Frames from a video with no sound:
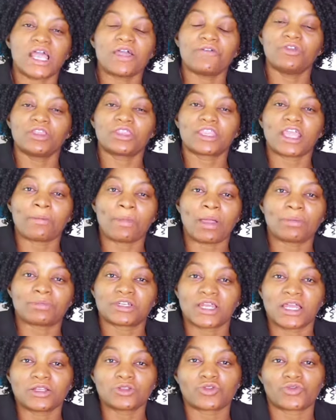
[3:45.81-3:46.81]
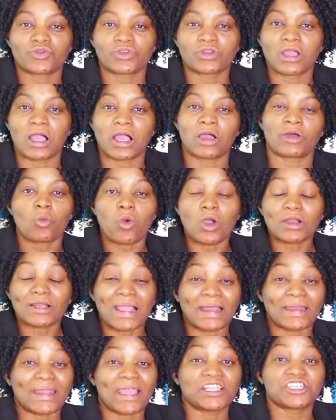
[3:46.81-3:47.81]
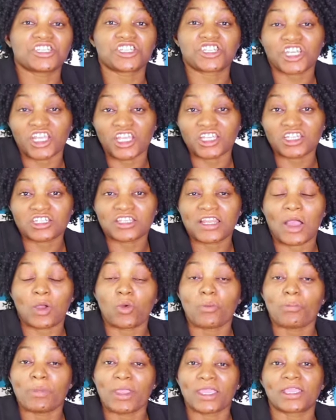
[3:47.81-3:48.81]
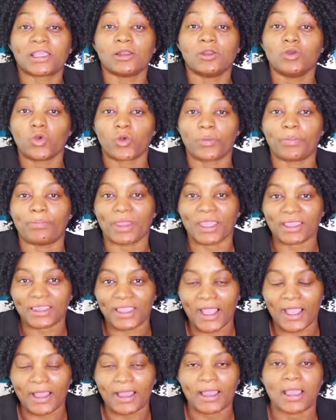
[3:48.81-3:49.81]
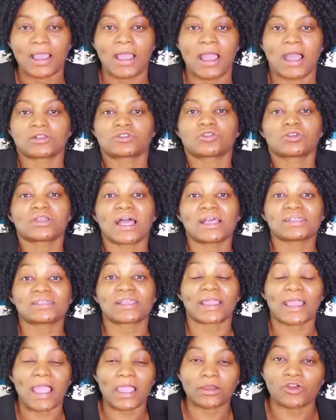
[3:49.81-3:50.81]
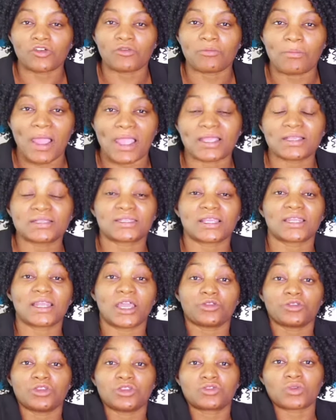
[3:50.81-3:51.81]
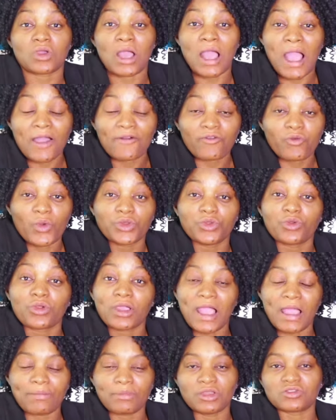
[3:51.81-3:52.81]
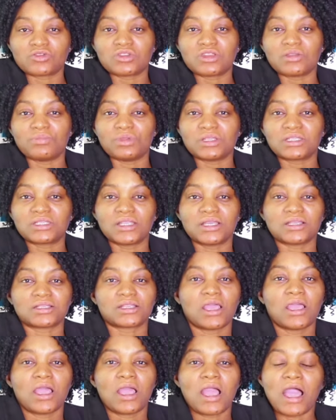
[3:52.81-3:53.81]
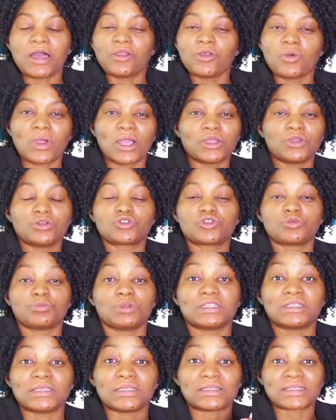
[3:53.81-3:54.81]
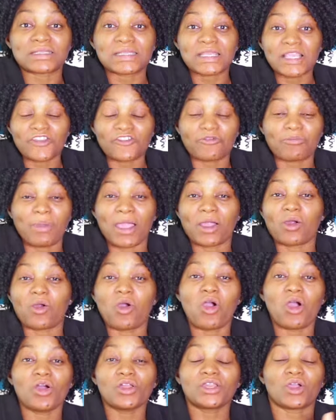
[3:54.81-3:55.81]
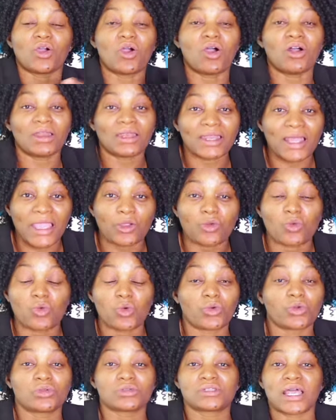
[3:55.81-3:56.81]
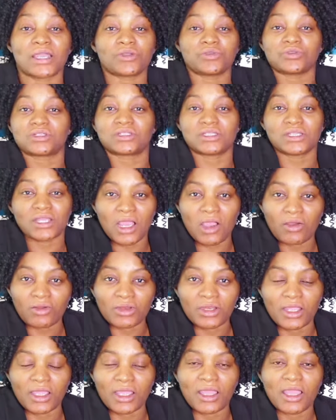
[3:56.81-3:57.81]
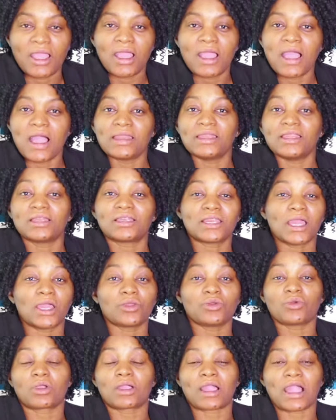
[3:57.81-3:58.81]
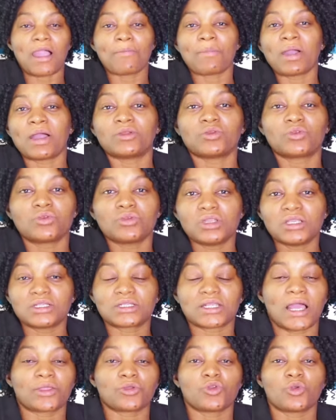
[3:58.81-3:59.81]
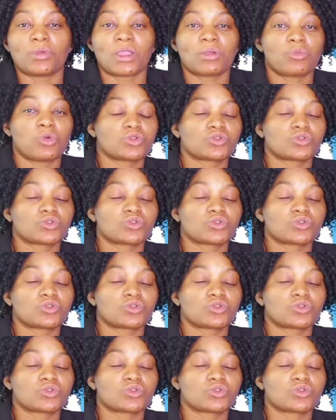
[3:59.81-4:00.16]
every time I'm trying to figure out what can I change that will make it look better. And so that's the kind of mindset that you need to have when you come into the business. I don't want you to be deceived by all the online gurus that you see out there, and they tell you come and do this and you'll be able